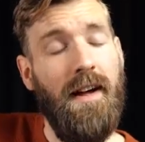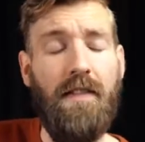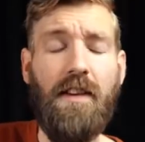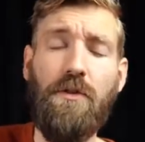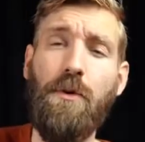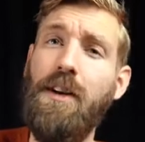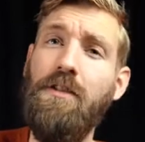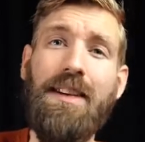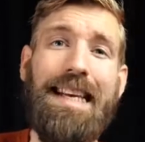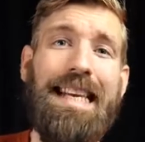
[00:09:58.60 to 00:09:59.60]
this chord
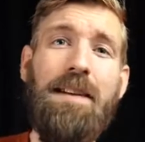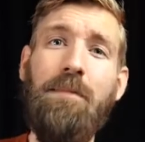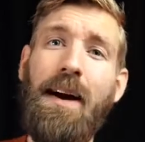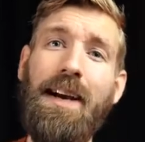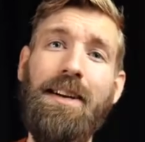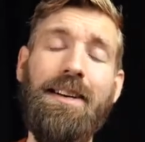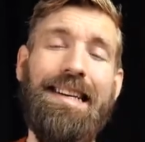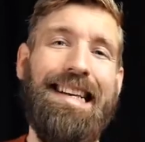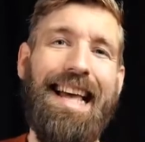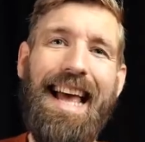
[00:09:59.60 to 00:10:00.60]
is an E
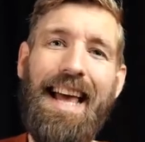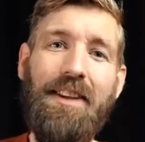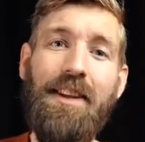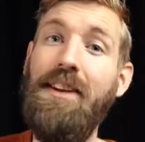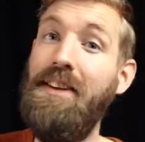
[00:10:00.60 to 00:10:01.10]
minor add